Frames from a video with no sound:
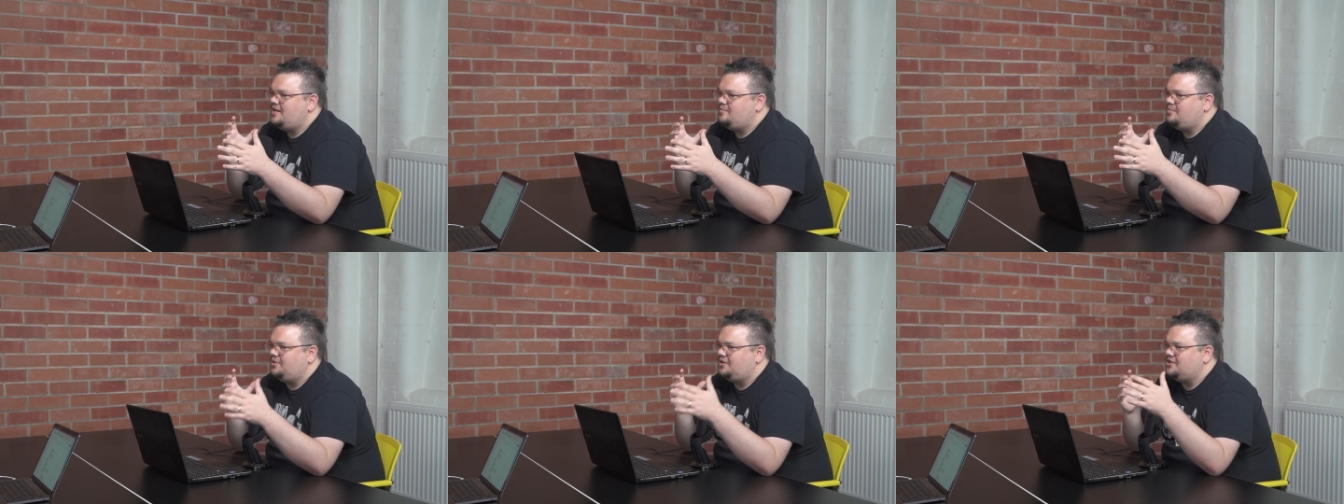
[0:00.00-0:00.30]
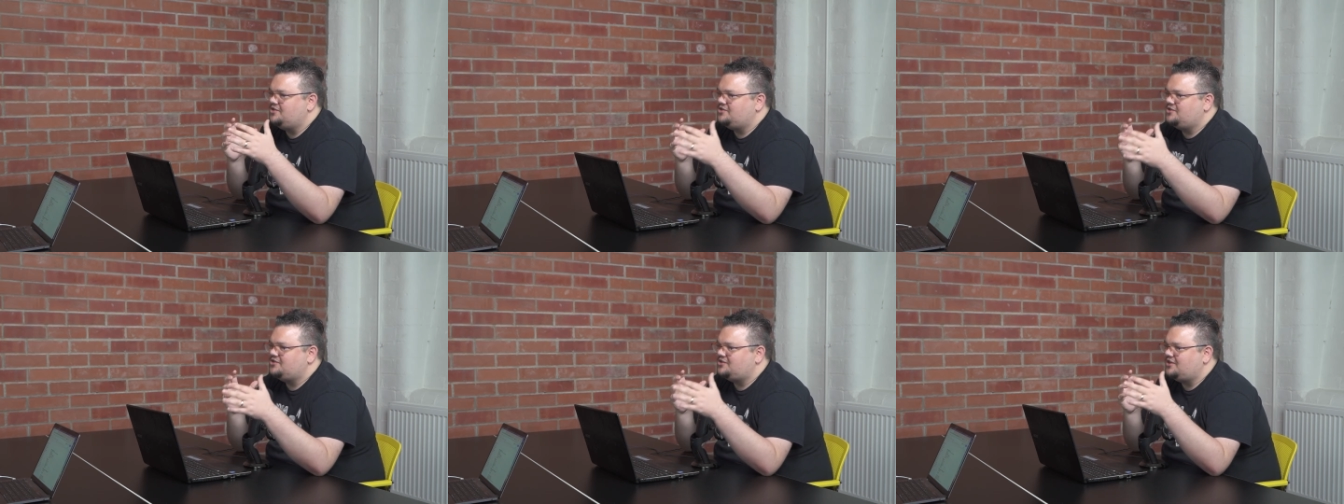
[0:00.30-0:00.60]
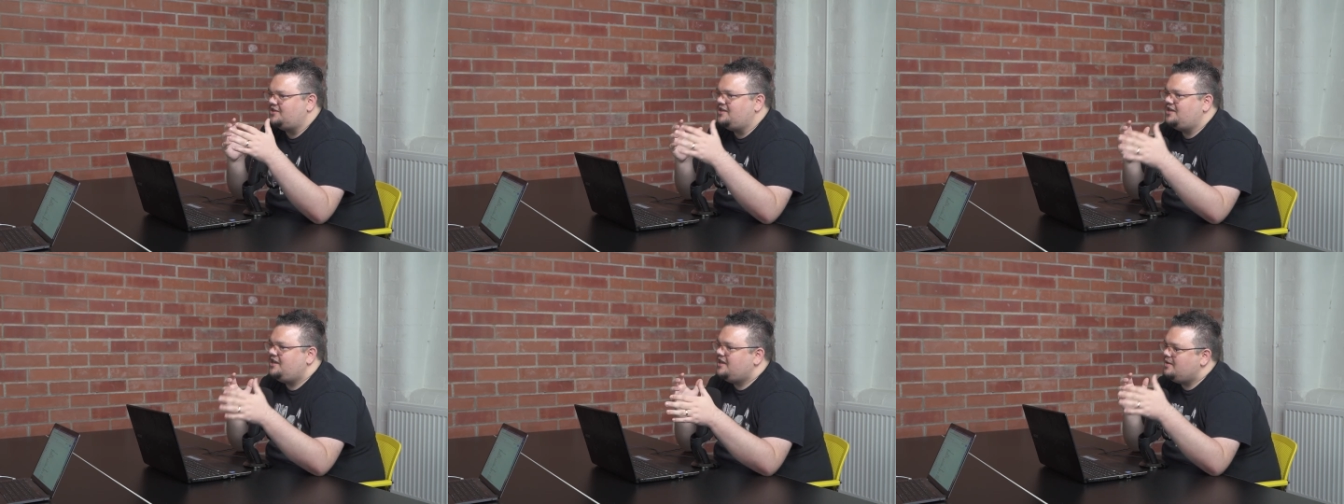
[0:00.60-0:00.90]
because it's
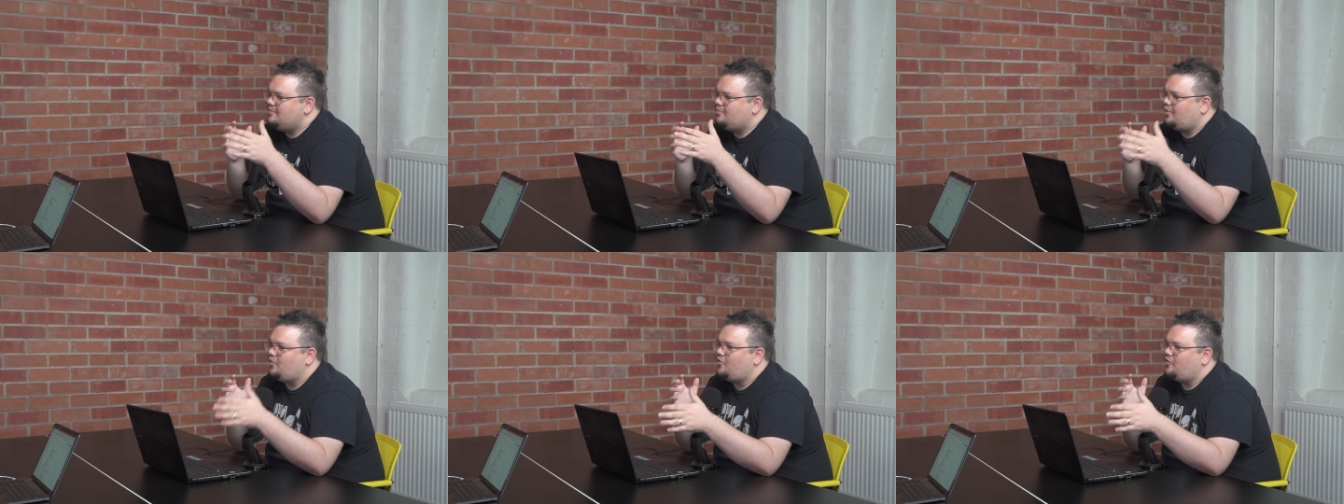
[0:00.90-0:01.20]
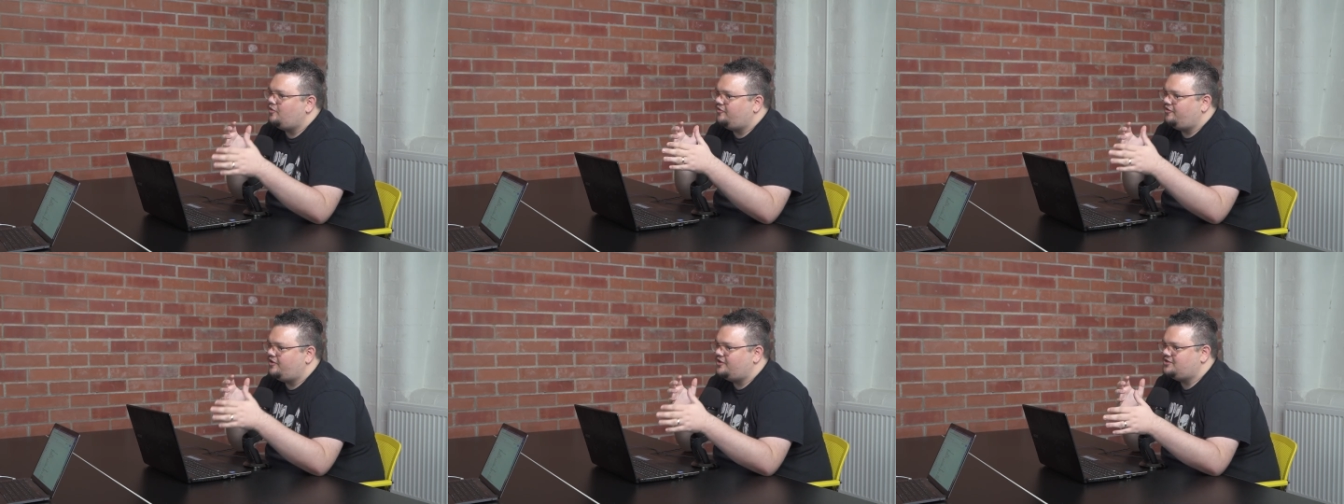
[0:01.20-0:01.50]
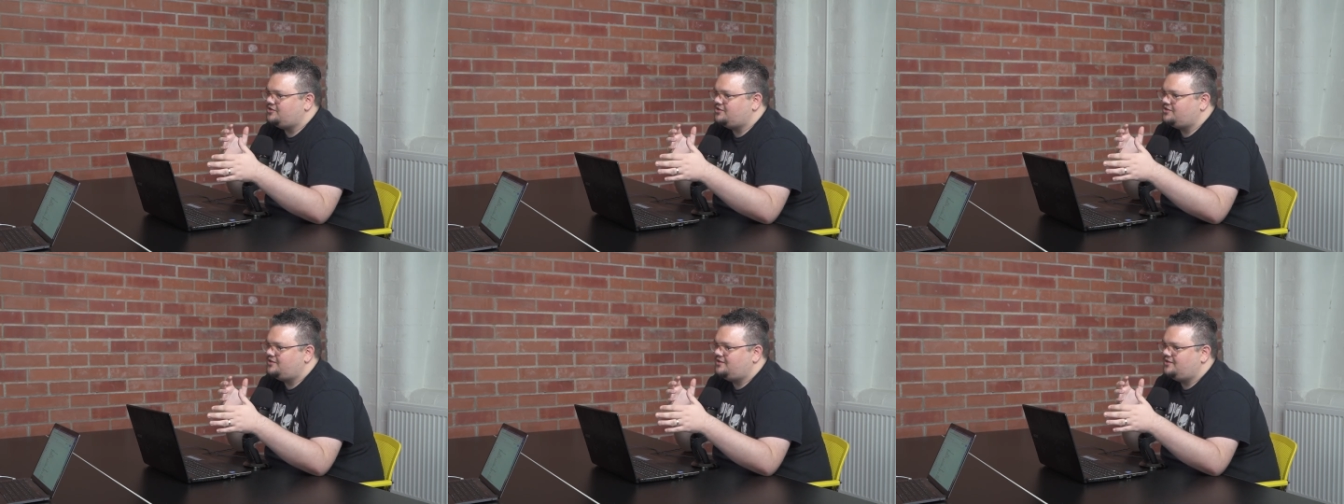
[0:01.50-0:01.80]
like he broke
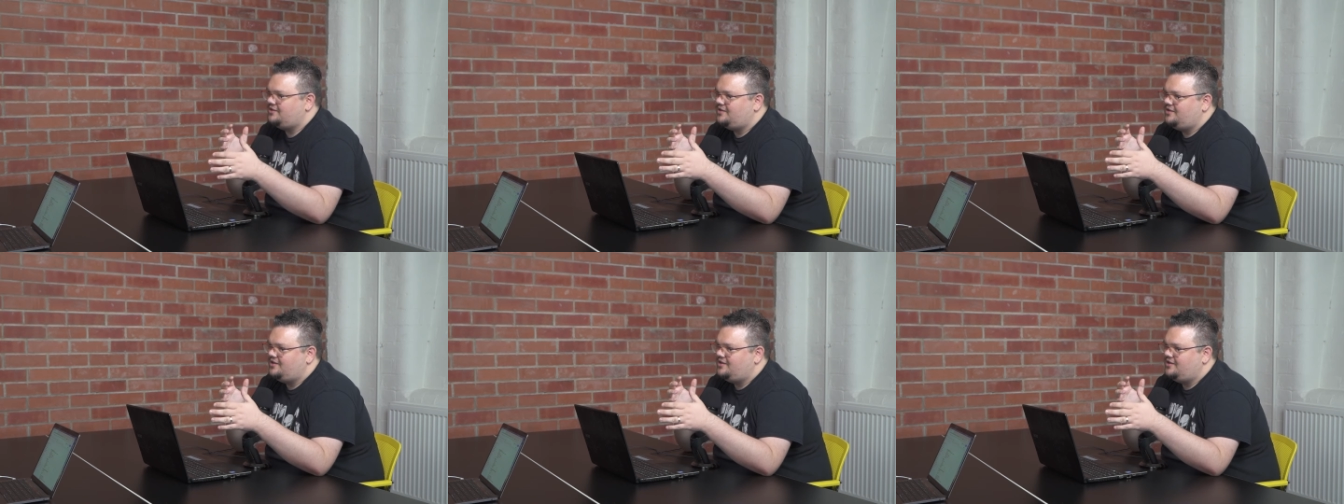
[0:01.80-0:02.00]
first.